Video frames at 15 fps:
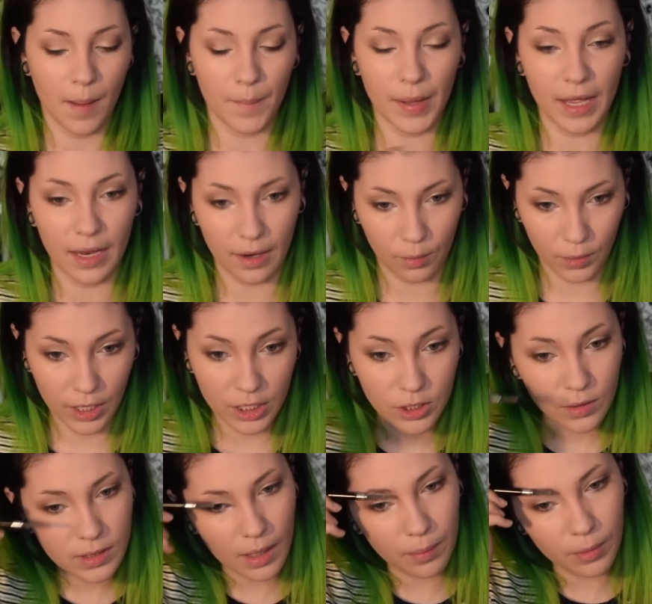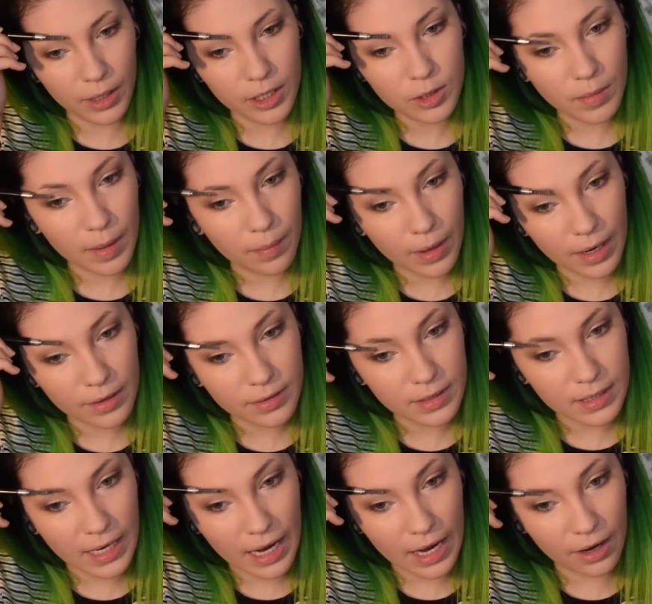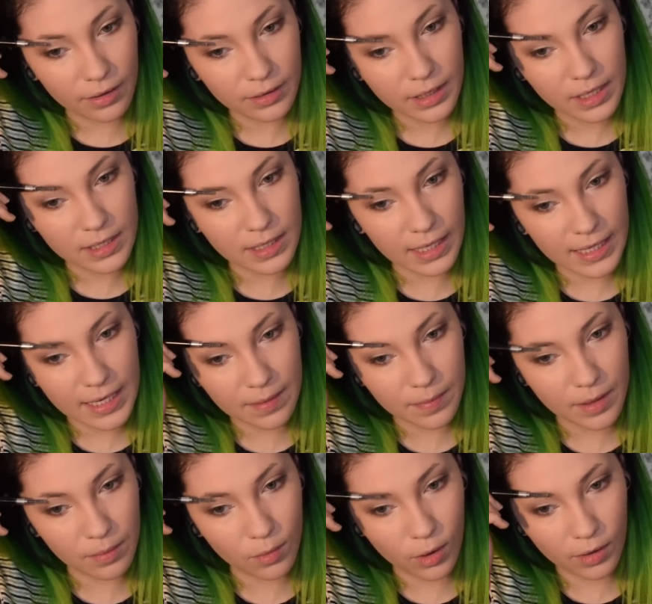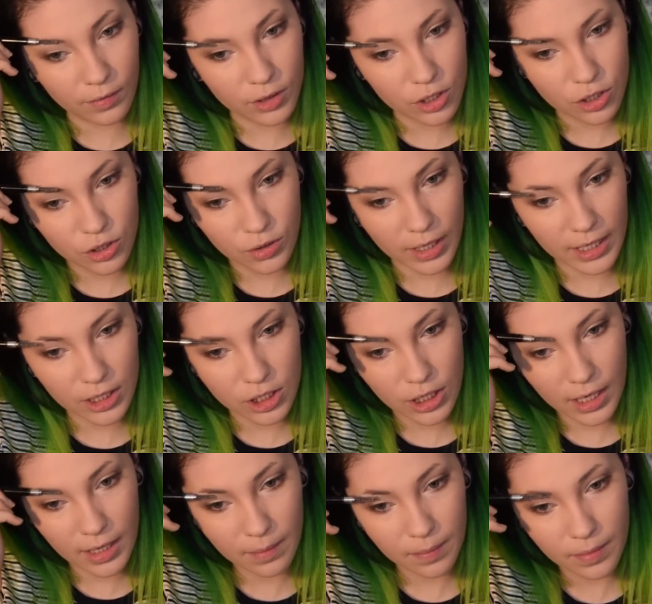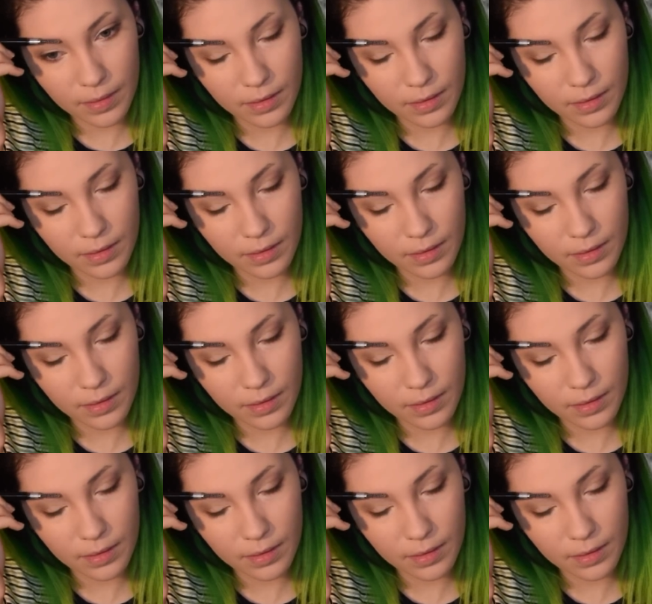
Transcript: But what I do is I brush my brows down because I keep them more of a straight shape.